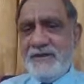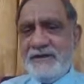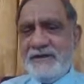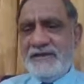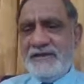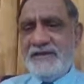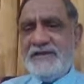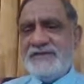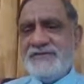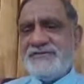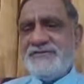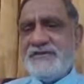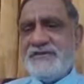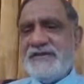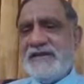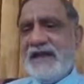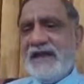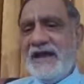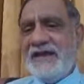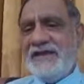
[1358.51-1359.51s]
deals
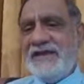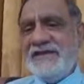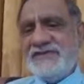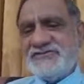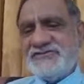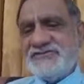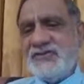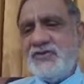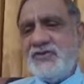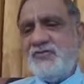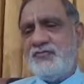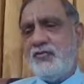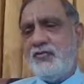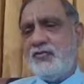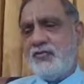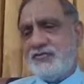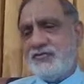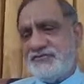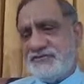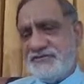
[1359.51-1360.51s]
with additional
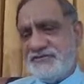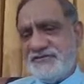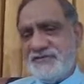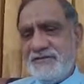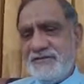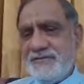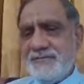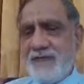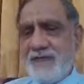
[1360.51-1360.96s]
focuses